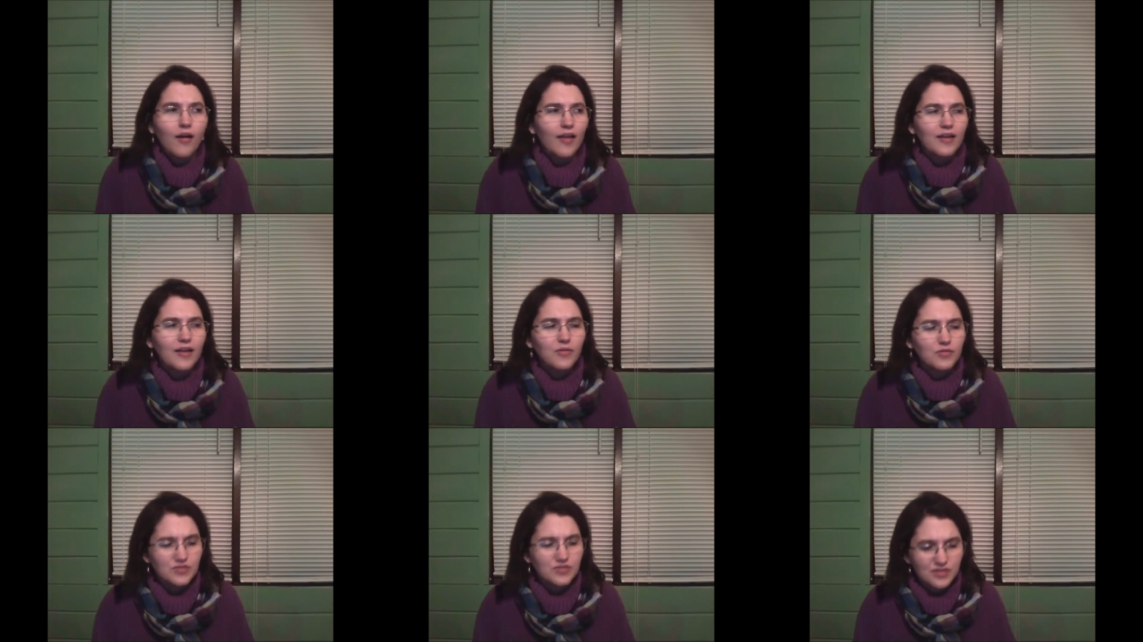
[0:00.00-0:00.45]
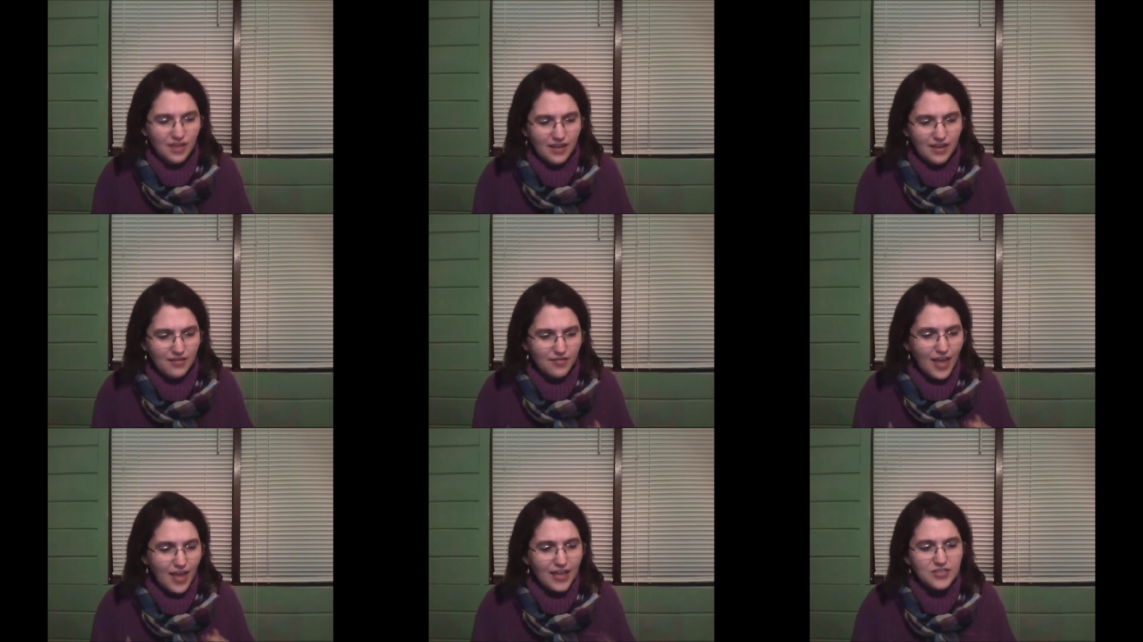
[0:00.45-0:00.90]
or like,
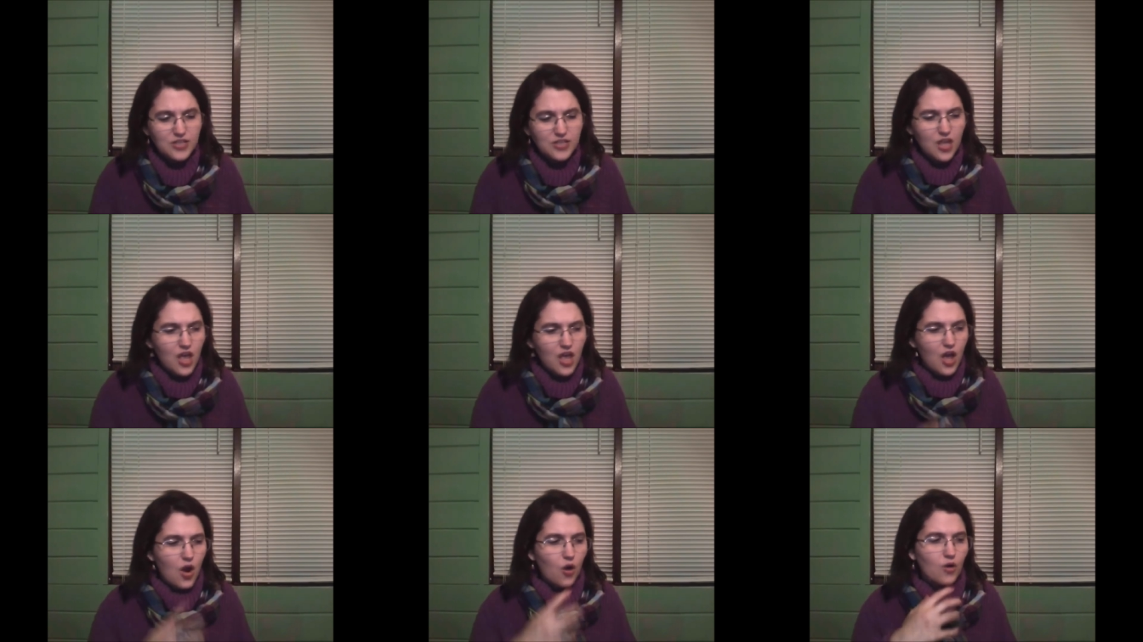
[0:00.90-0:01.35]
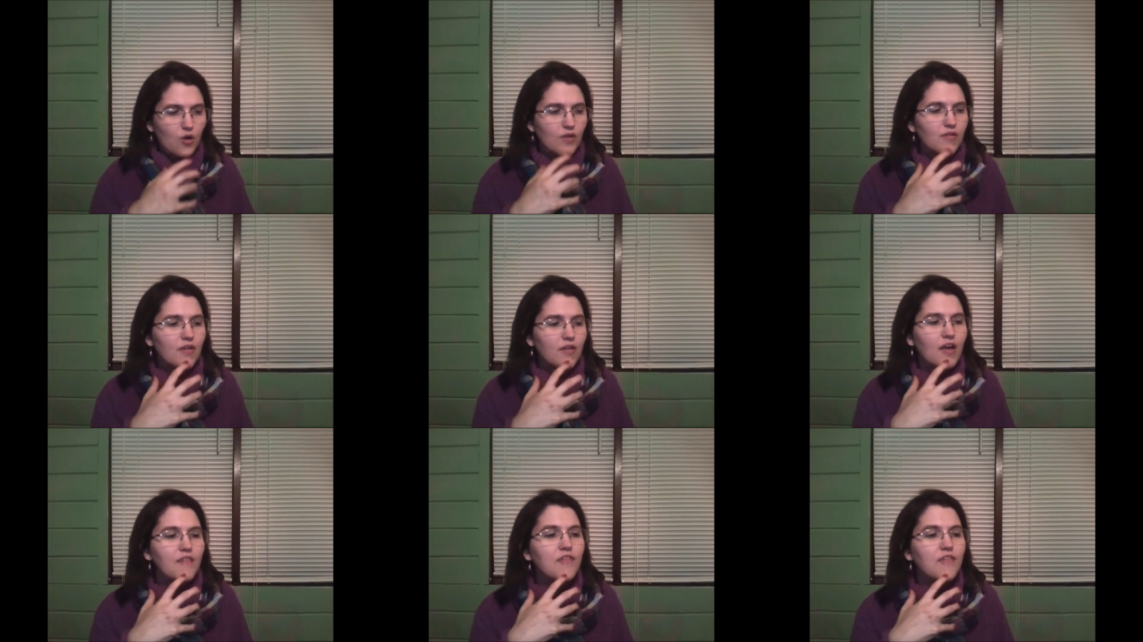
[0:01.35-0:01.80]
like that's,
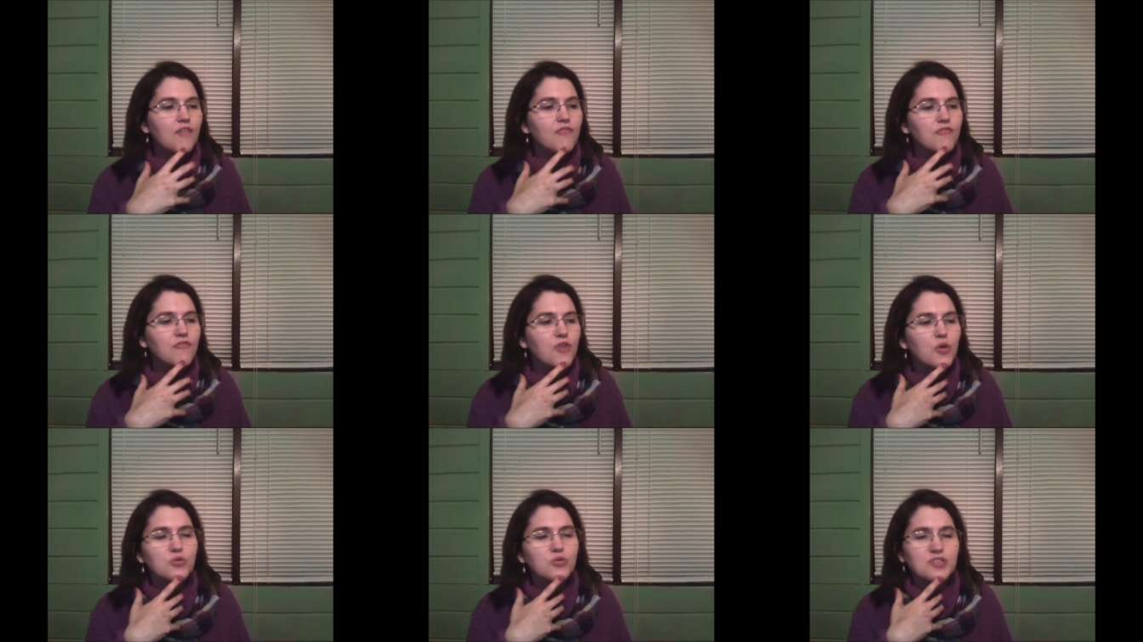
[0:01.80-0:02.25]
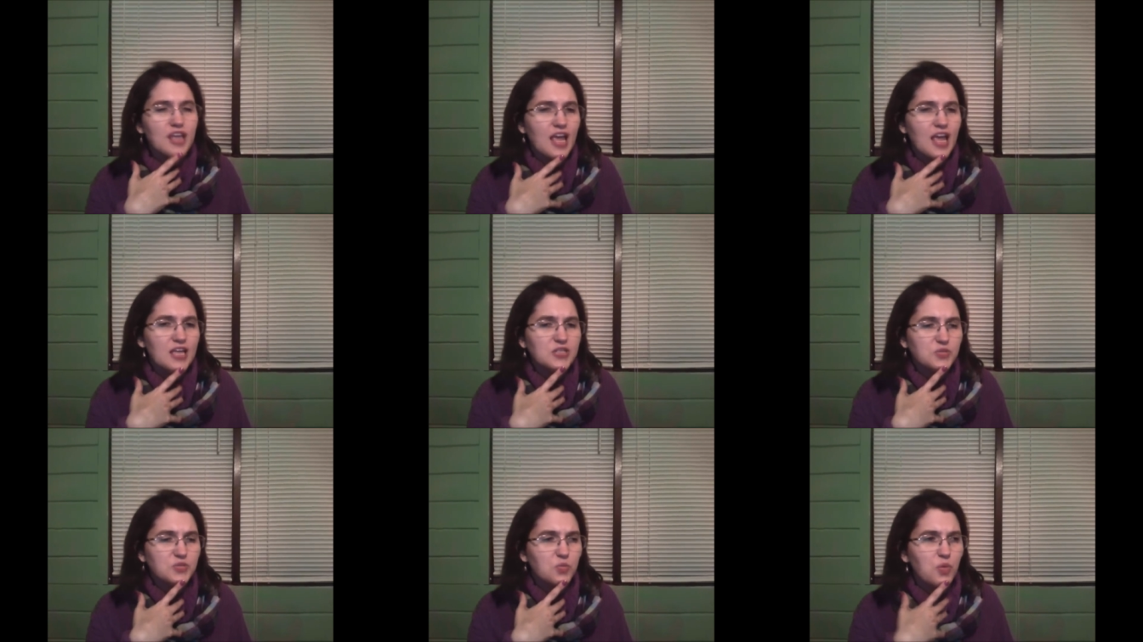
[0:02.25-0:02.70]
or if a food
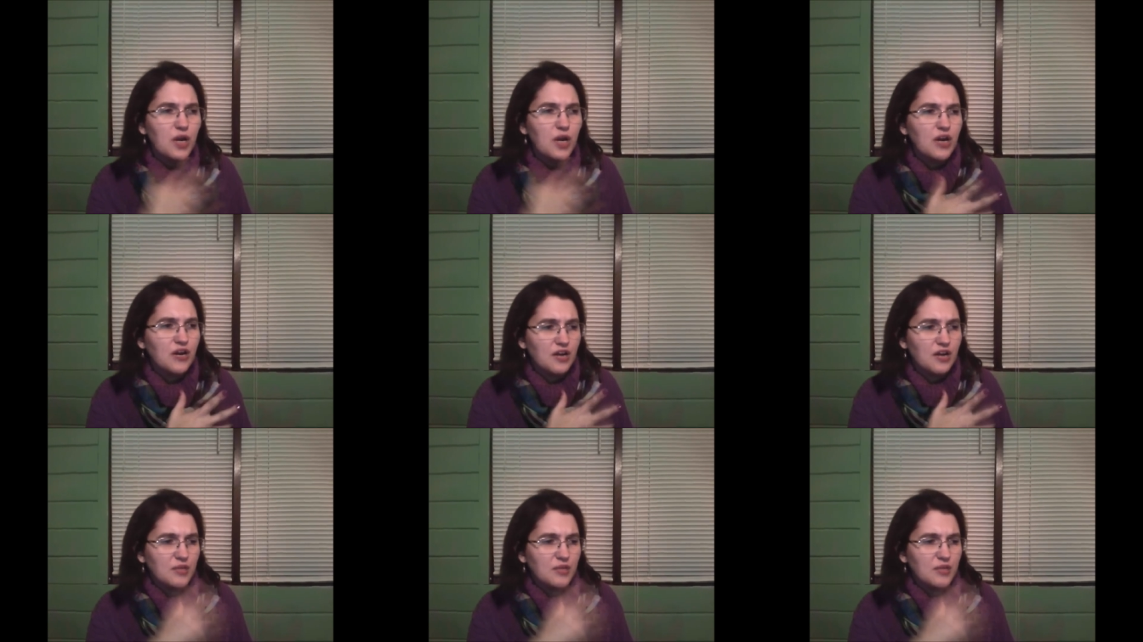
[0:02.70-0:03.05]
tastes weird,